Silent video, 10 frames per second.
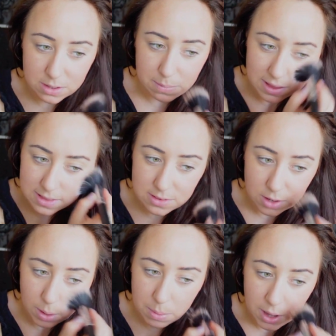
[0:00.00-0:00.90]
going to pick this
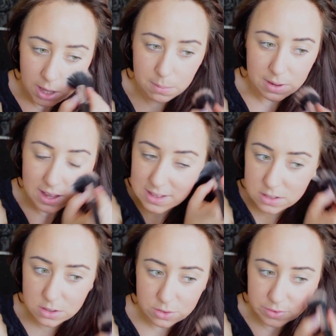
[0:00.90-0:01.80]
up, but it
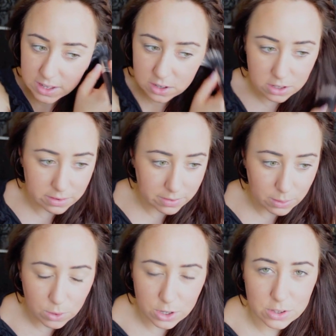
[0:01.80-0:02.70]
is a lovely colour
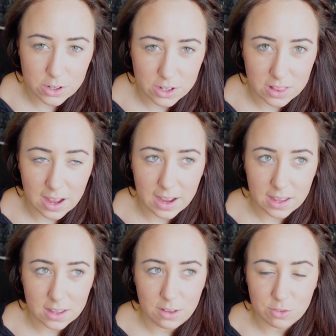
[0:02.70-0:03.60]
if you want to look
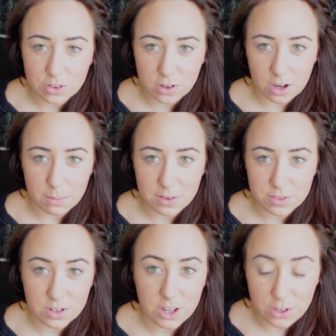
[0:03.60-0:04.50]
like you've just caught a bit of
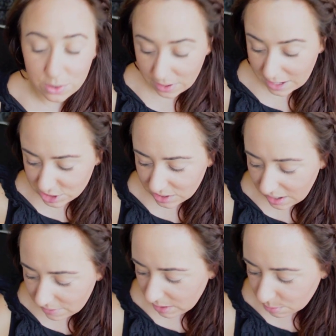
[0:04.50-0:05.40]
sun and you don't
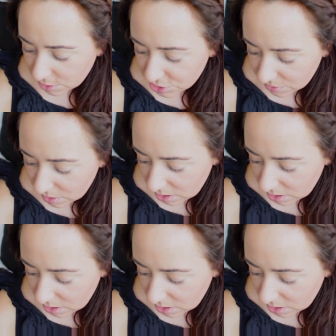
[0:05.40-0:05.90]
actually have any blusher